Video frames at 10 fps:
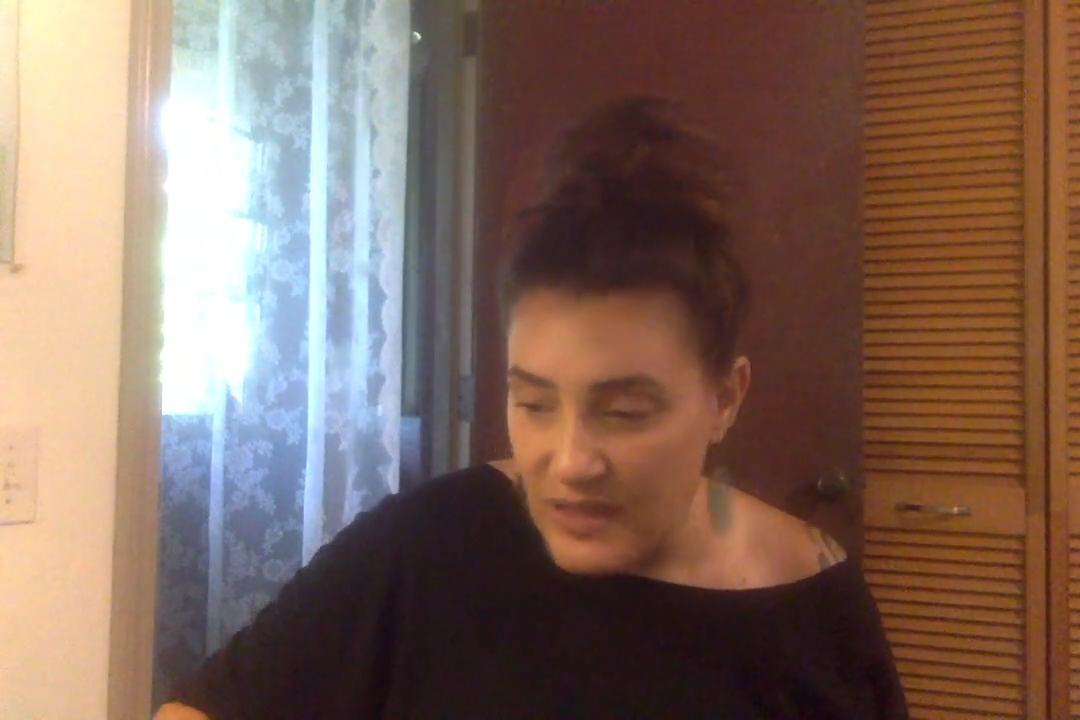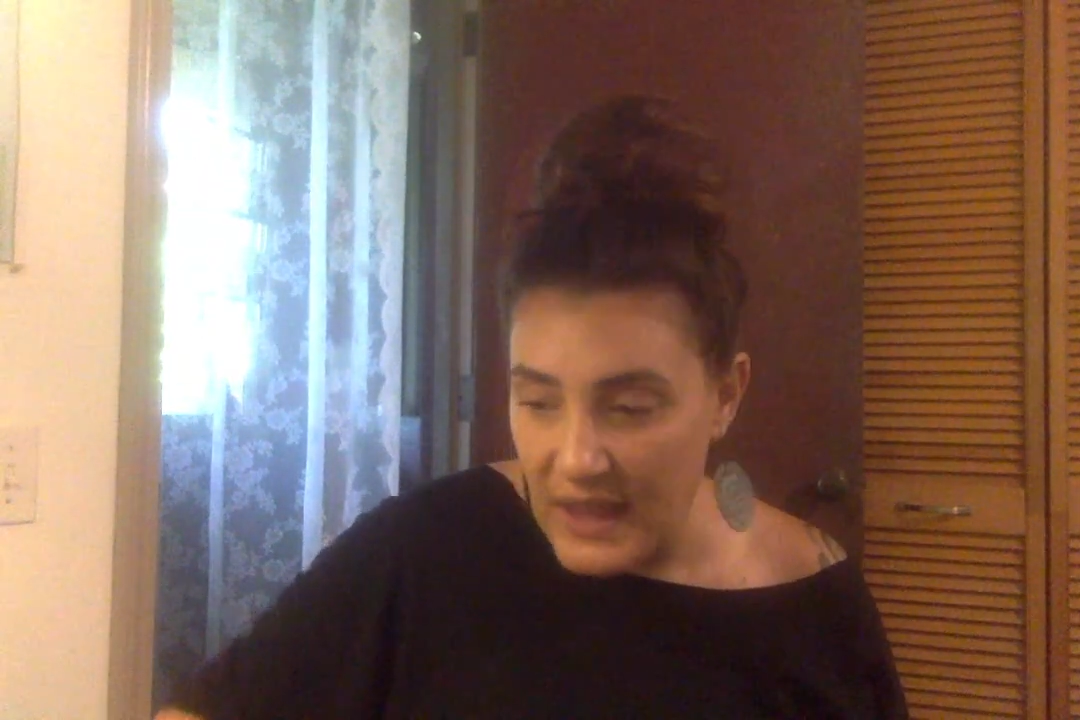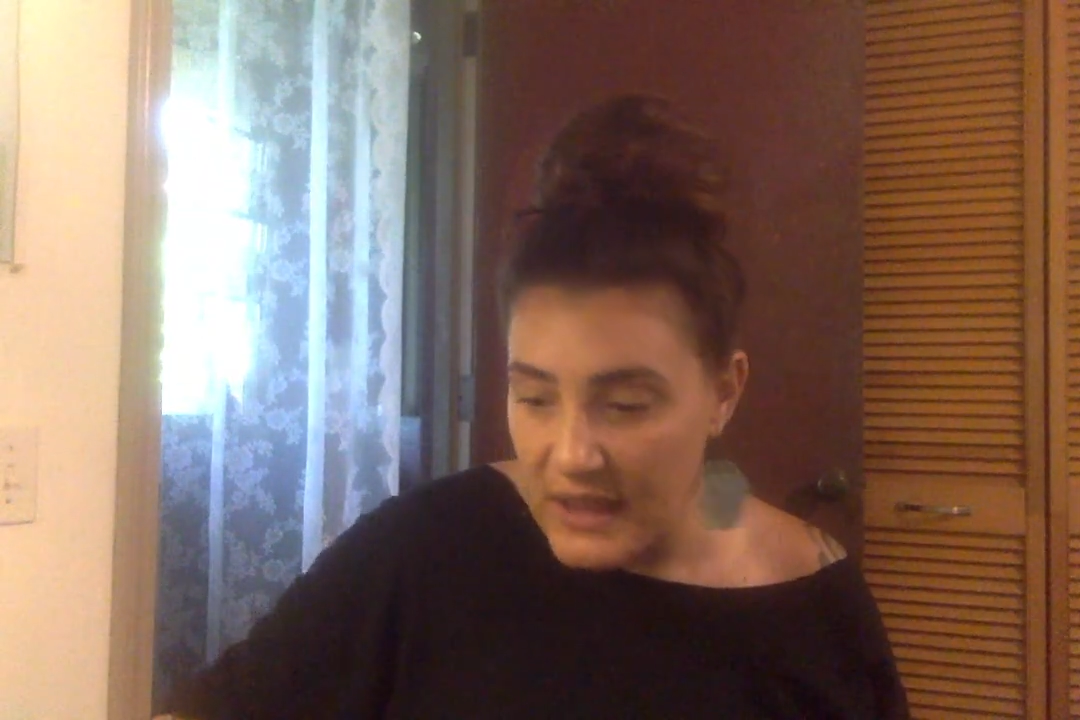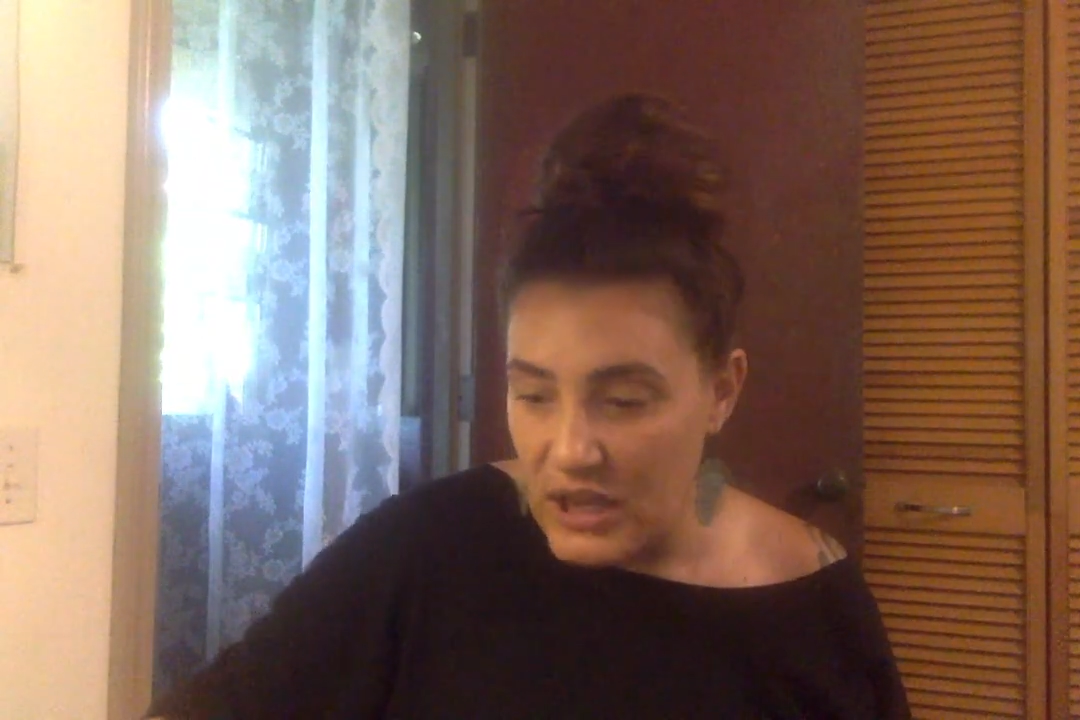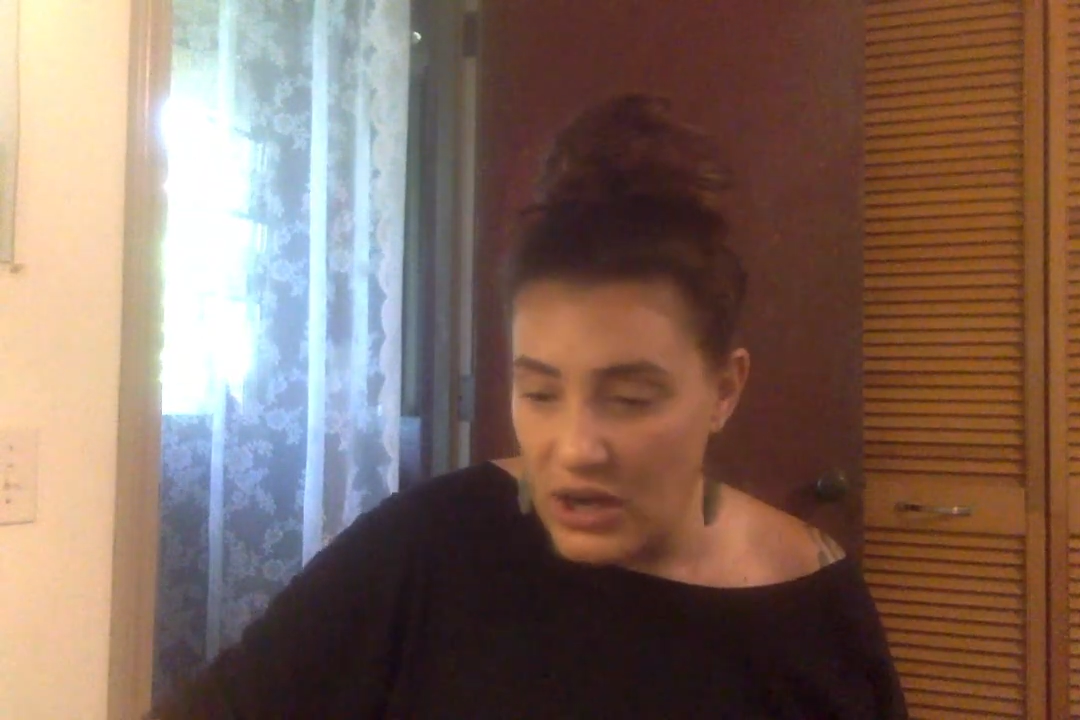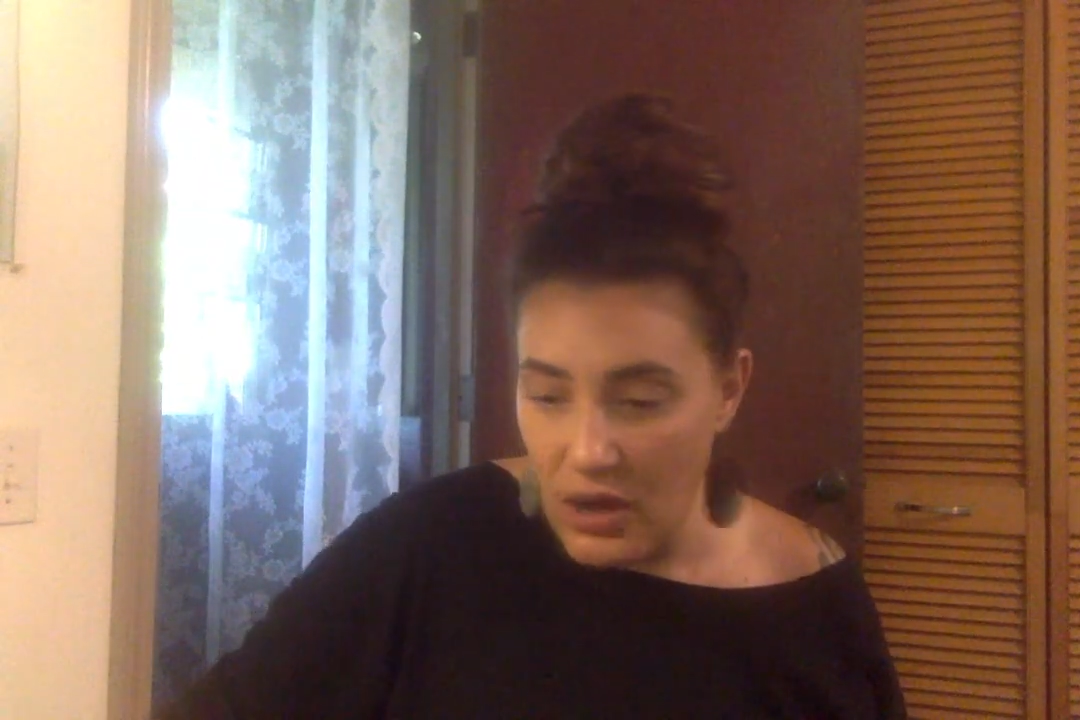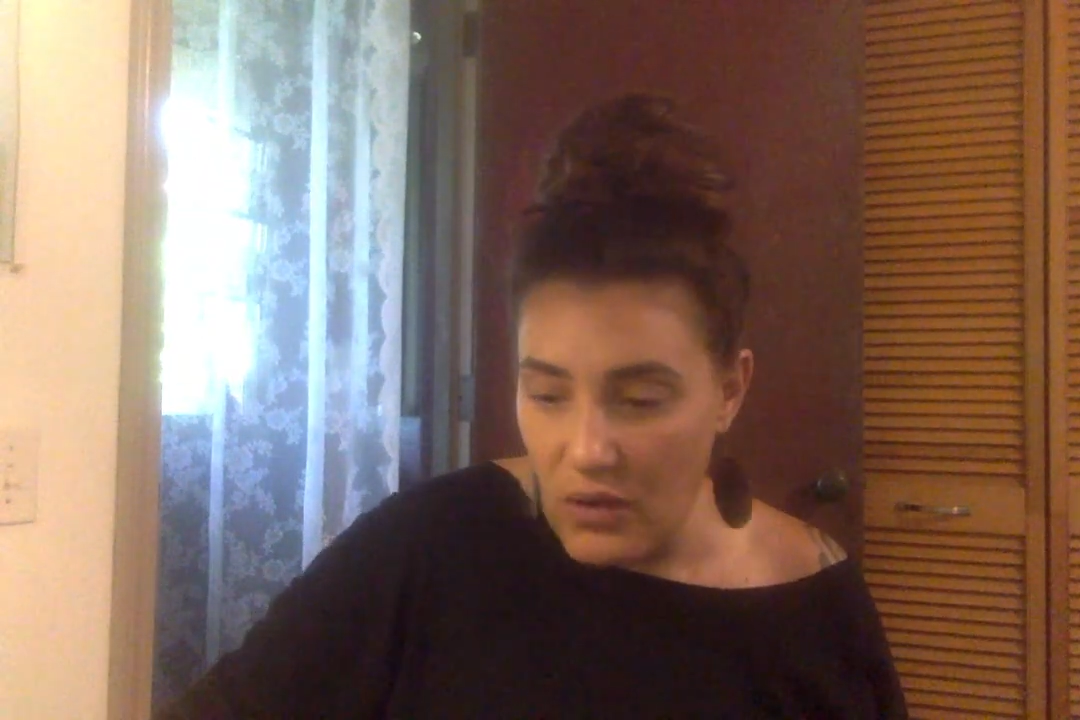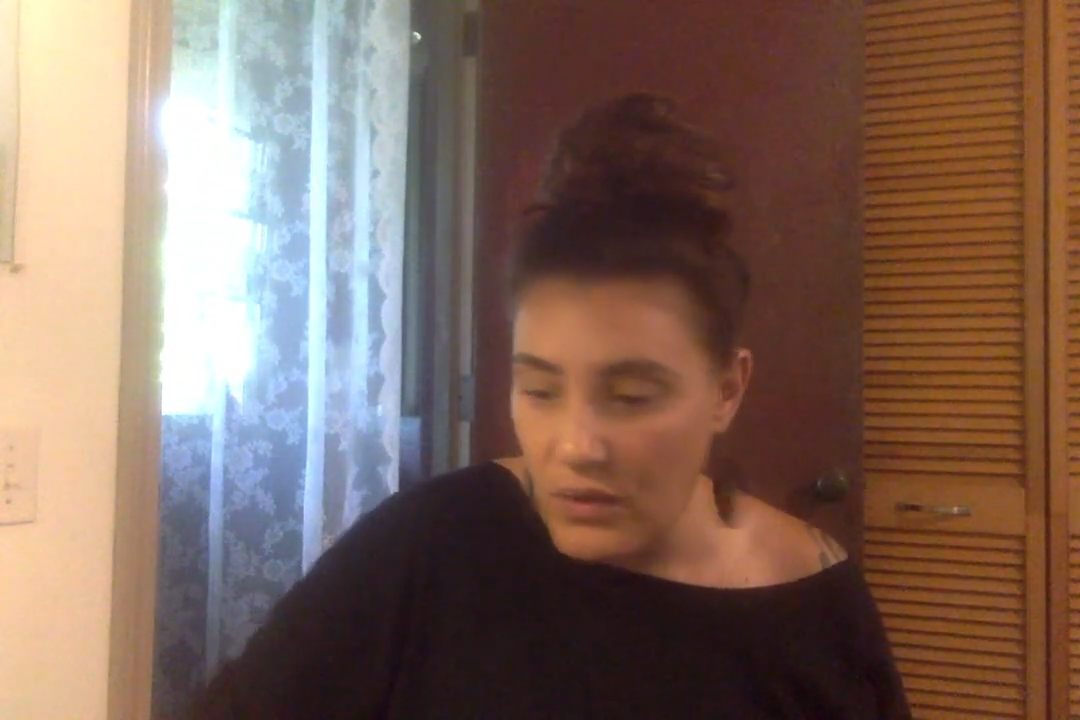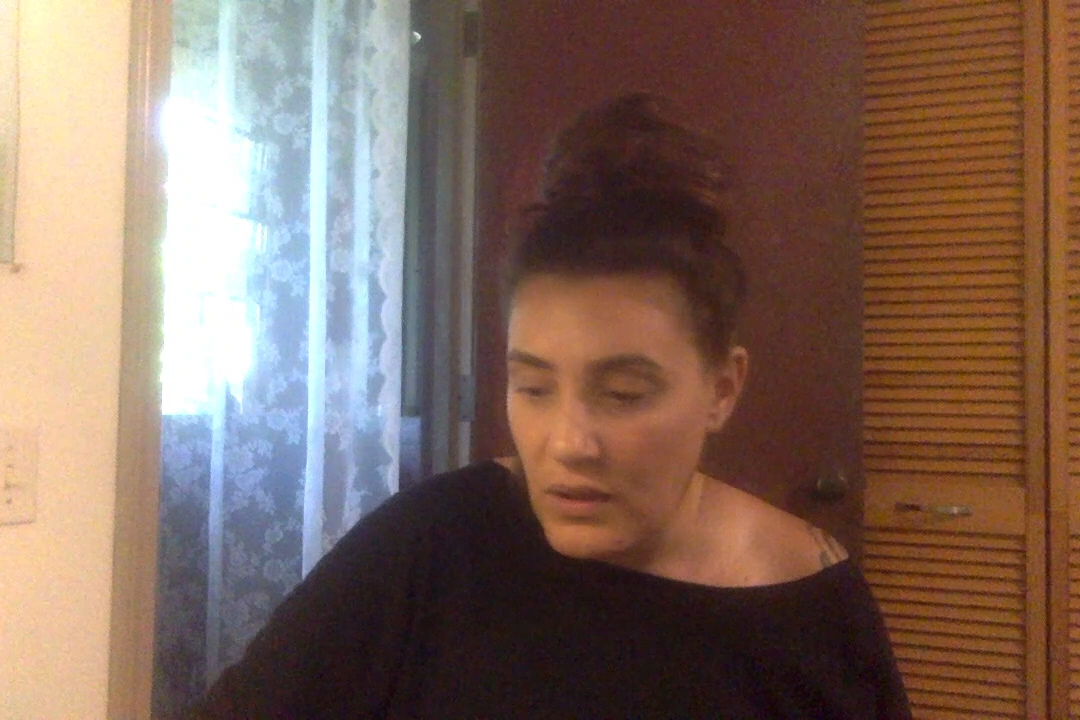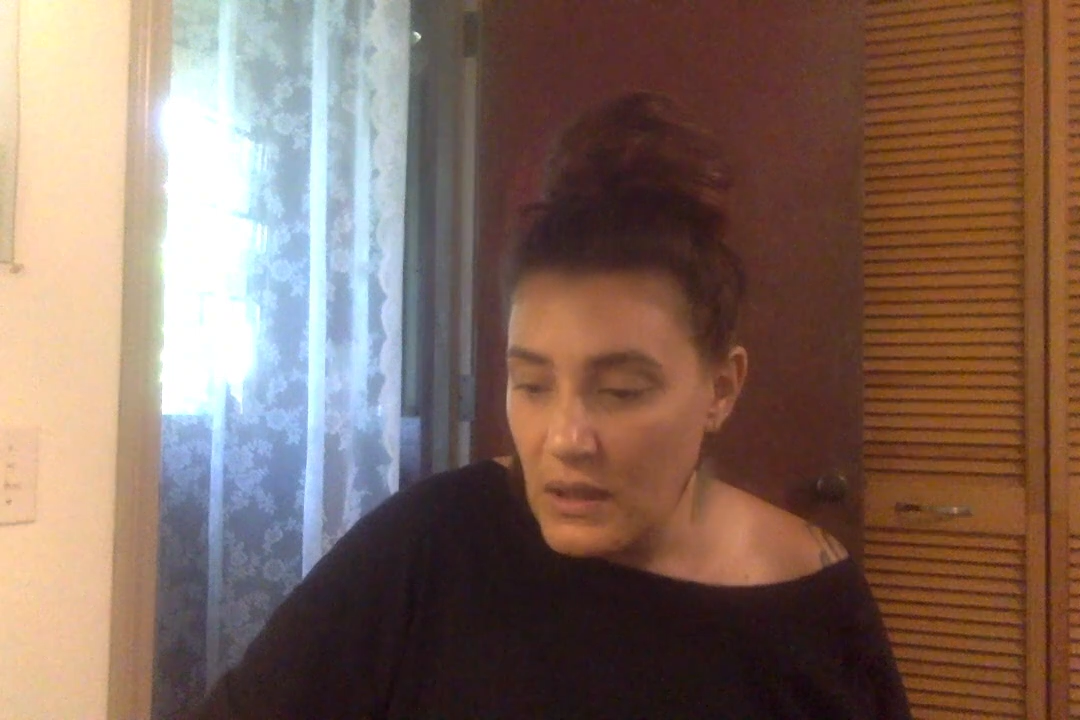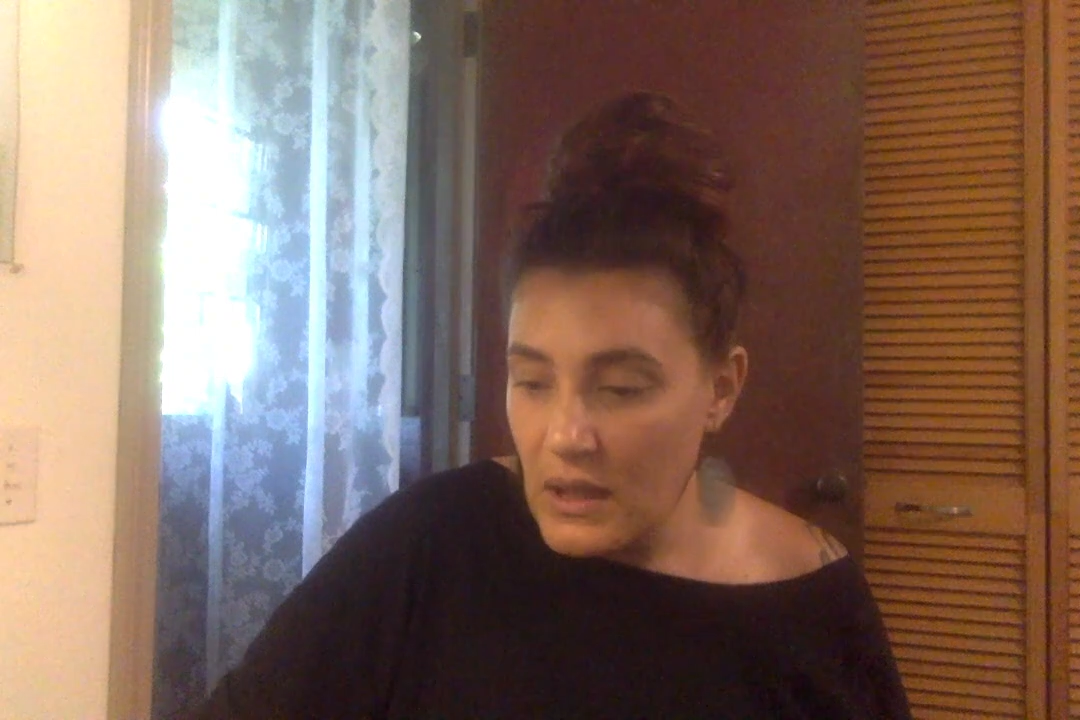thing, you know?